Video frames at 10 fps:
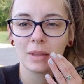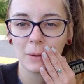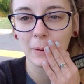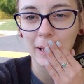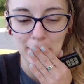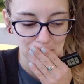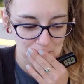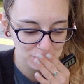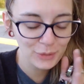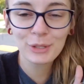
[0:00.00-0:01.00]
Okay,
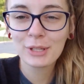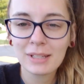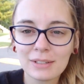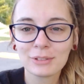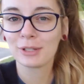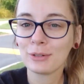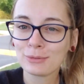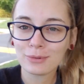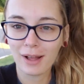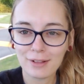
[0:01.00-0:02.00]
we're looking a little
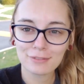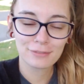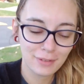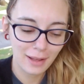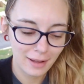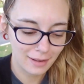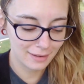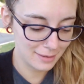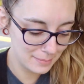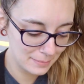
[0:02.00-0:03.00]
rough.
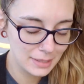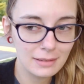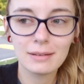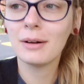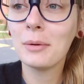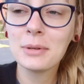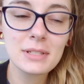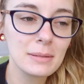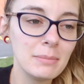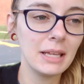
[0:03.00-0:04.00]
Um,
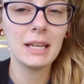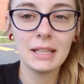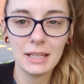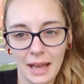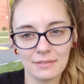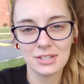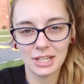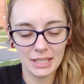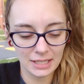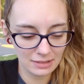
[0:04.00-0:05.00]
almost immediately after
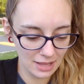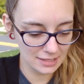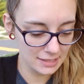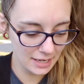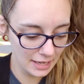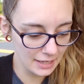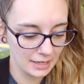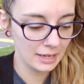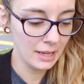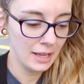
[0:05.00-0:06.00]
eating last night,
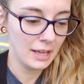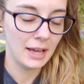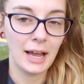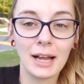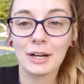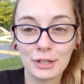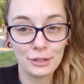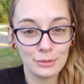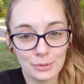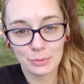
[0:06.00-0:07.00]
I got a
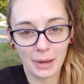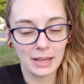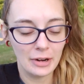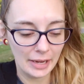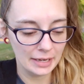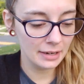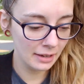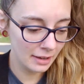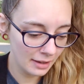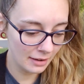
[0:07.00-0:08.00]
huge migraine.
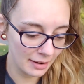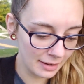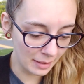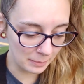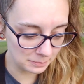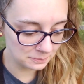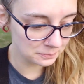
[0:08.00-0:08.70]
Um,